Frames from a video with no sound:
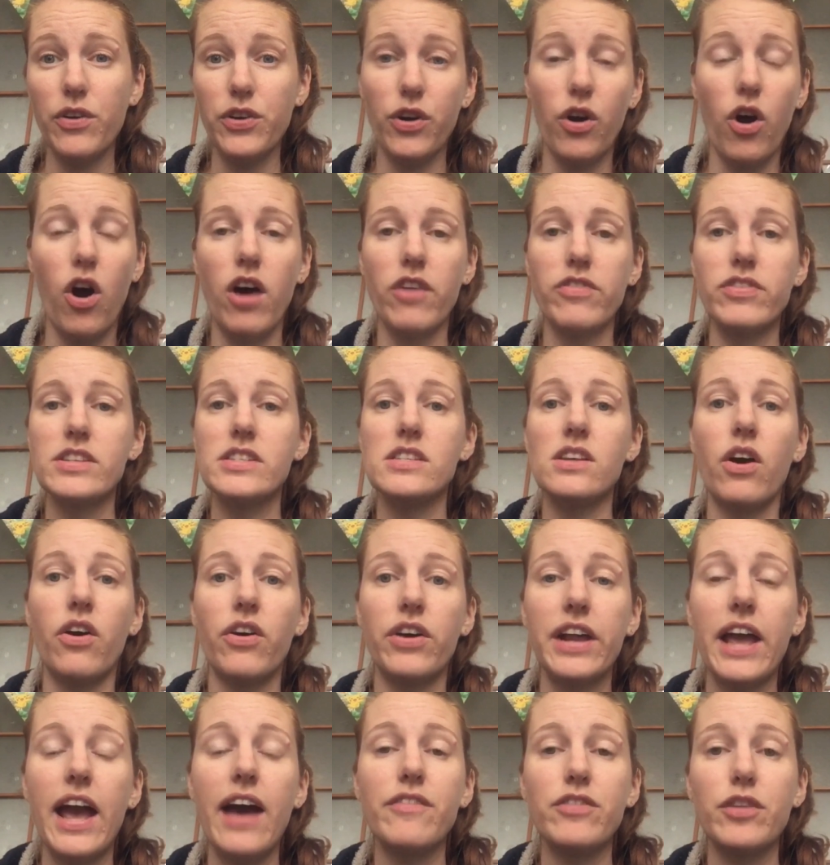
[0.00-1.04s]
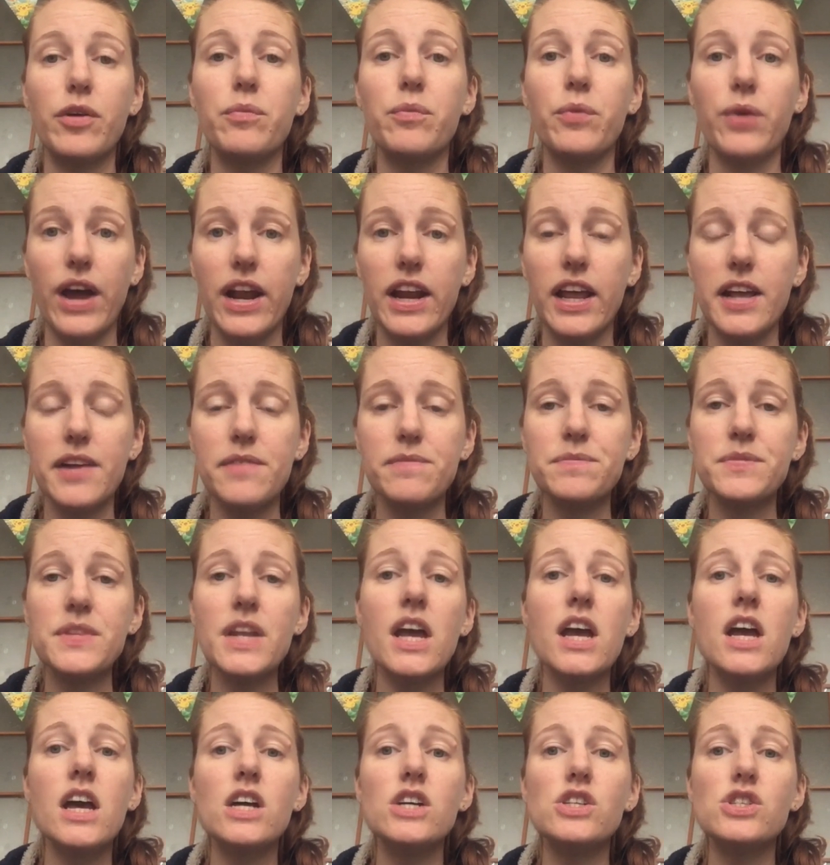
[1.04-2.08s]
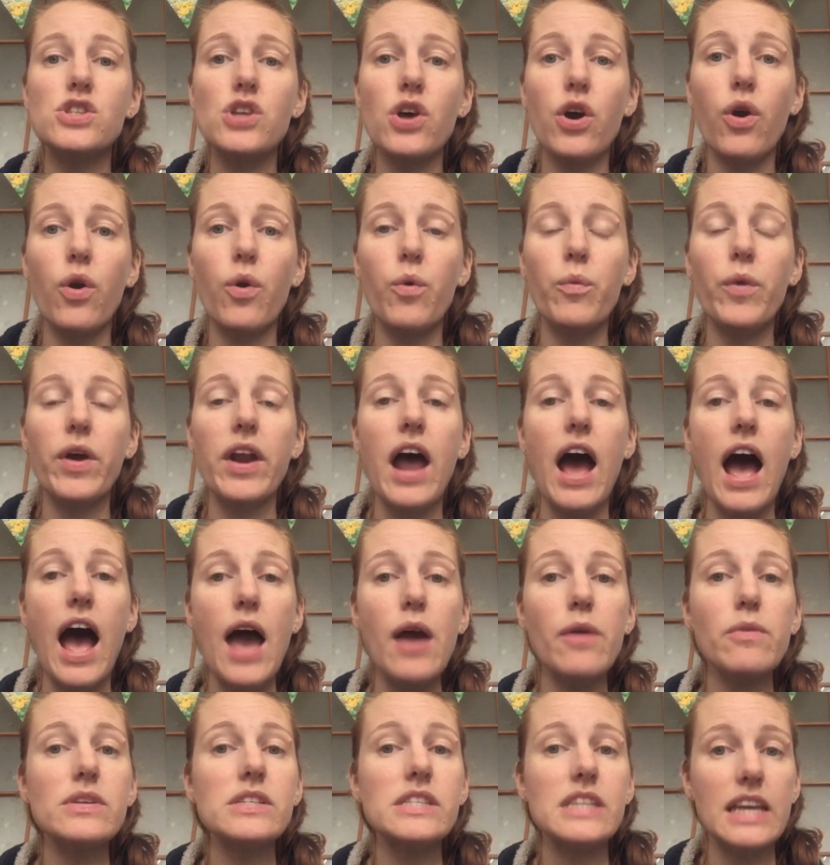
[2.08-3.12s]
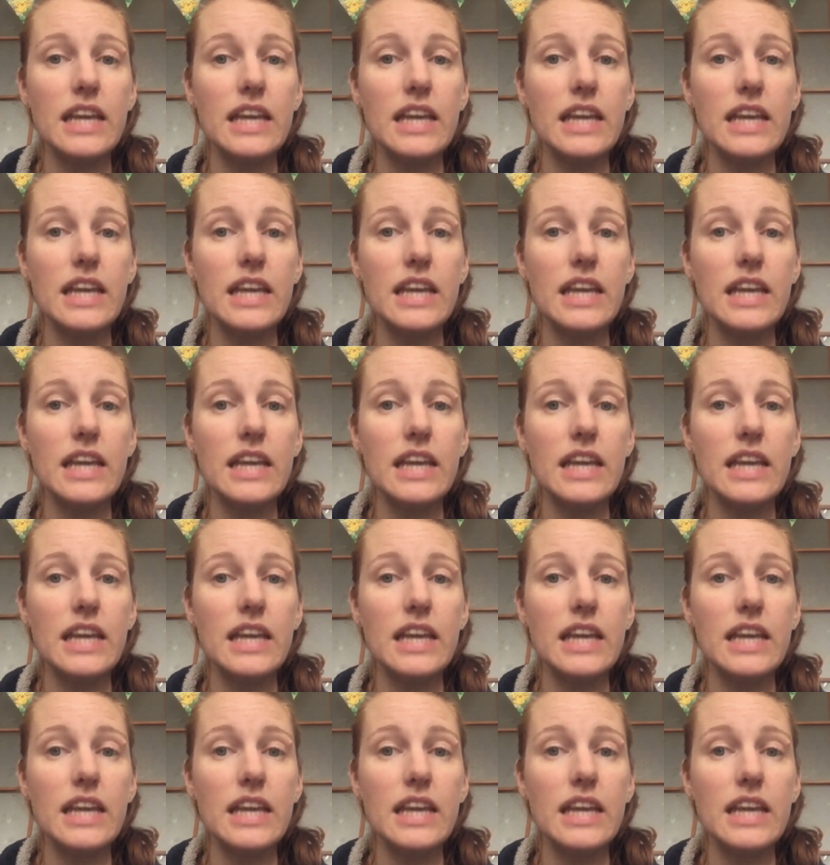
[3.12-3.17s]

your office already have them ready. So when I was